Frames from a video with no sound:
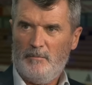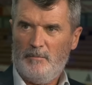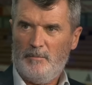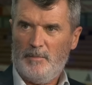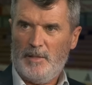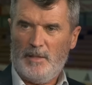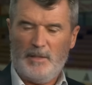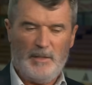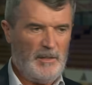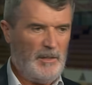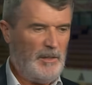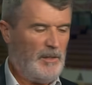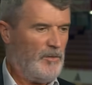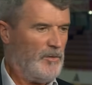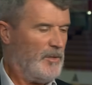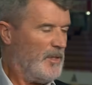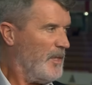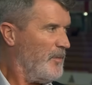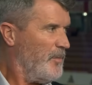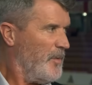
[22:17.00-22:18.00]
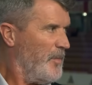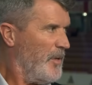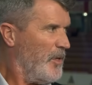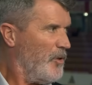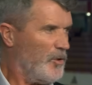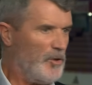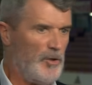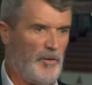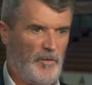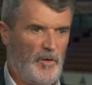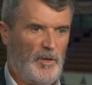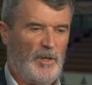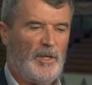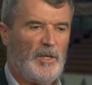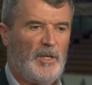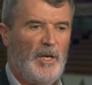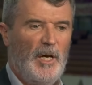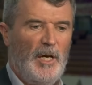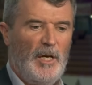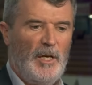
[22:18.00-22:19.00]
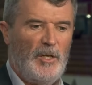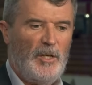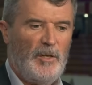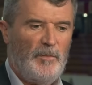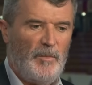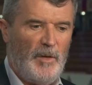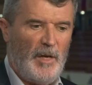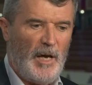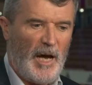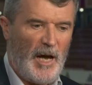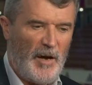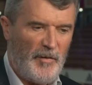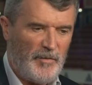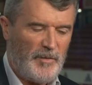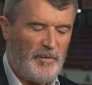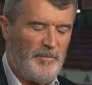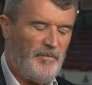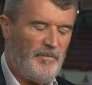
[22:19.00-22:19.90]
because they don't seem to be good enough. You have